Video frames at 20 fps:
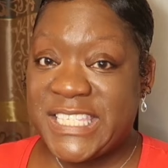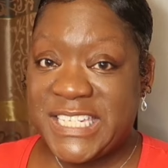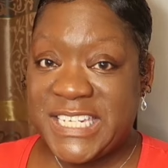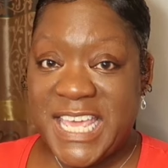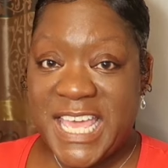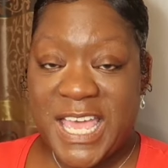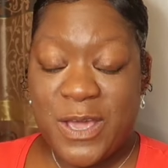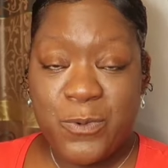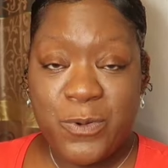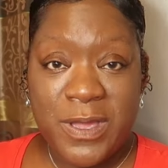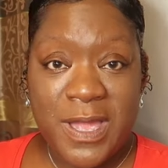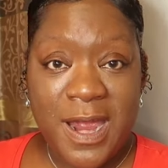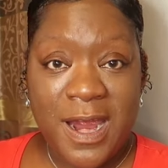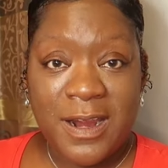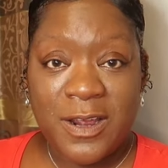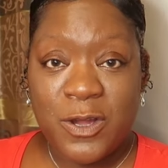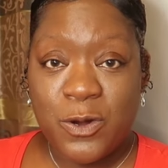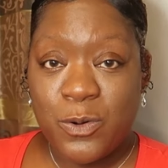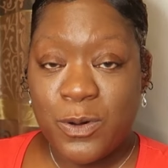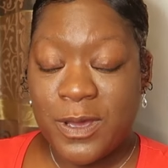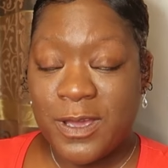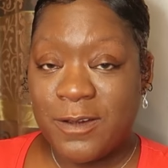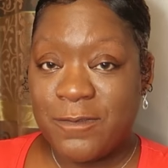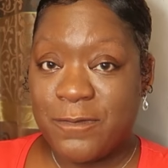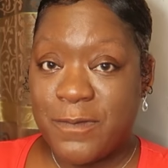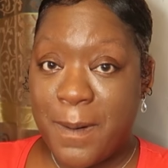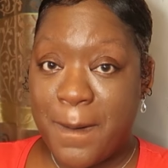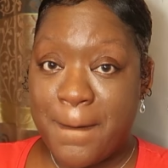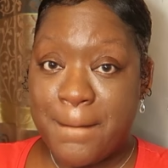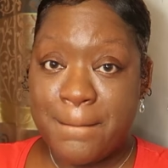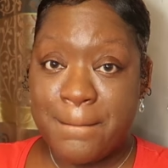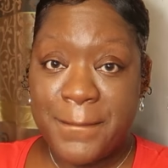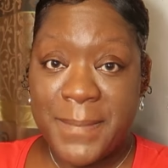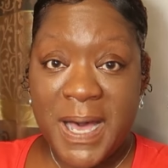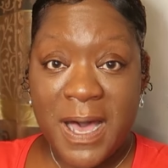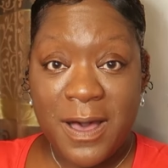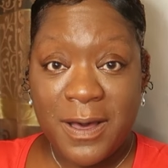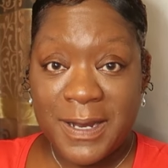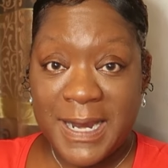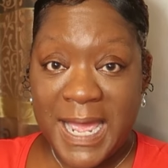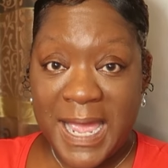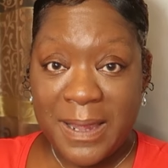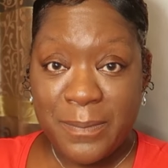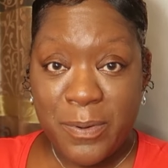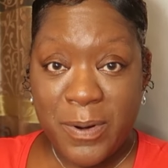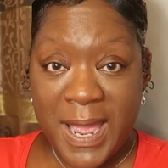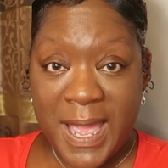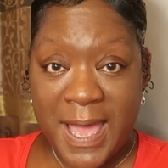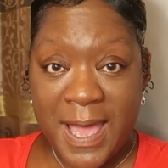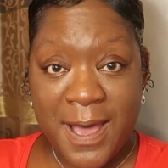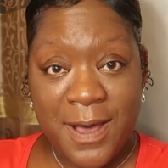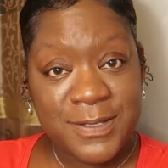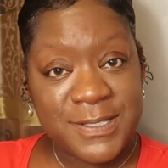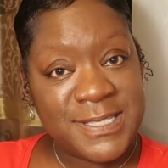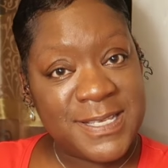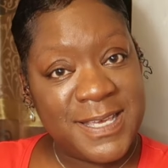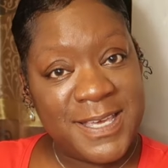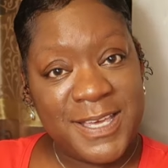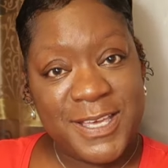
today we are going from bald eyebrows